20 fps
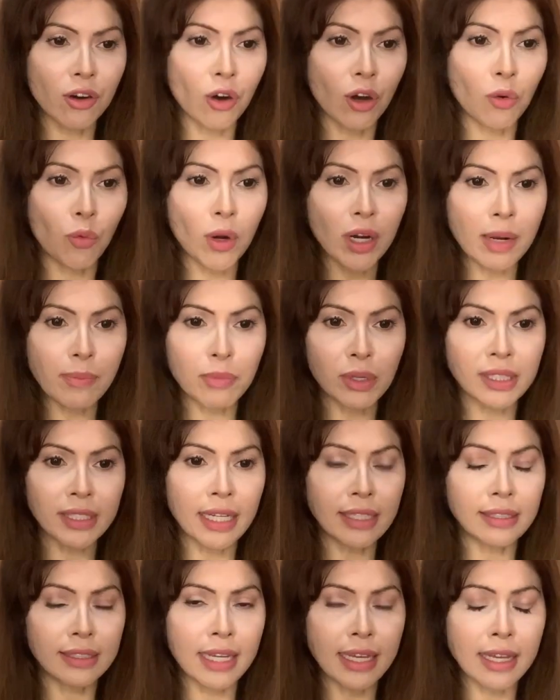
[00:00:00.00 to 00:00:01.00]
or what I'm
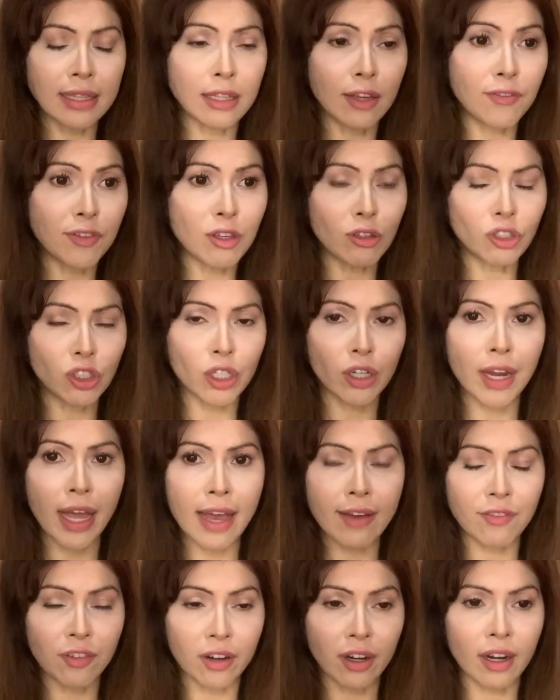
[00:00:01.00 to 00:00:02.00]
presenting in the future
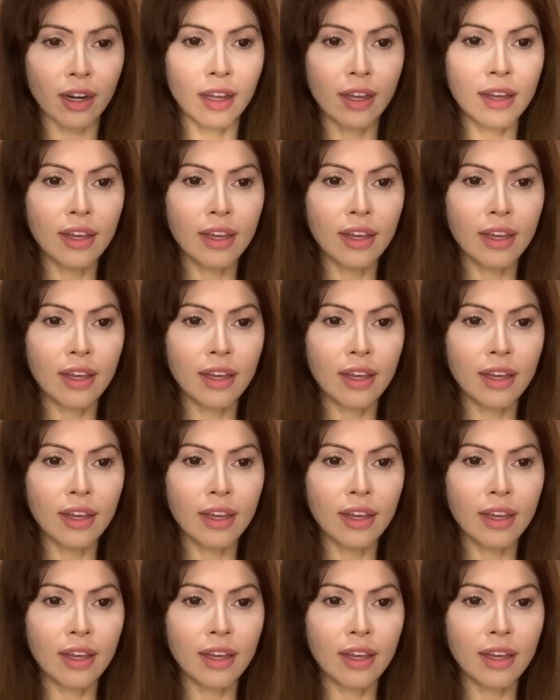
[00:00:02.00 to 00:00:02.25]
ever.